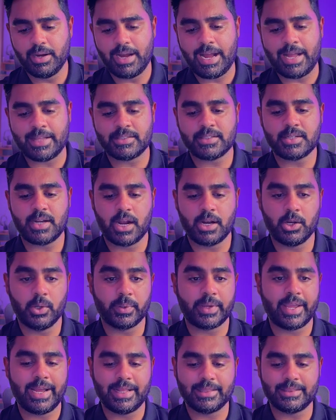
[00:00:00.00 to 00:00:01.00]
and start
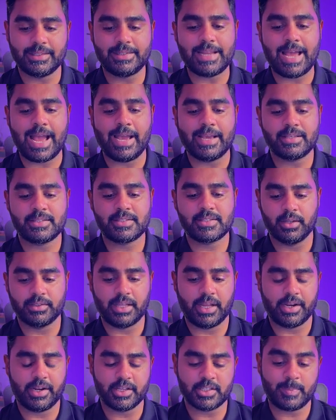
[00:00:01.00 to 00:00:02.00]
looking at the tags
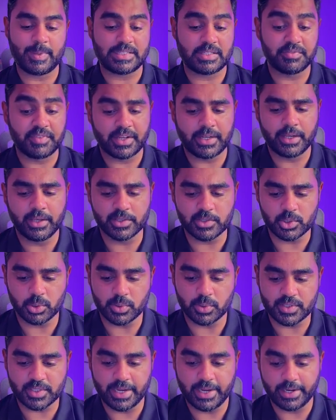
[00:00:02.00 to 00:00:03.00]
that are specifically
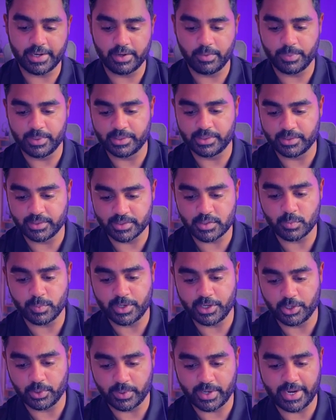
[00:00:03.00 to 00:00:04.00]
associated with this
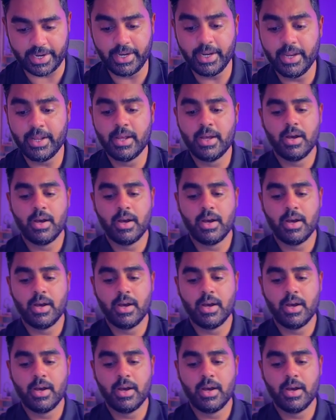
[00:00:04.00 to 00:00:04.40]
video, right?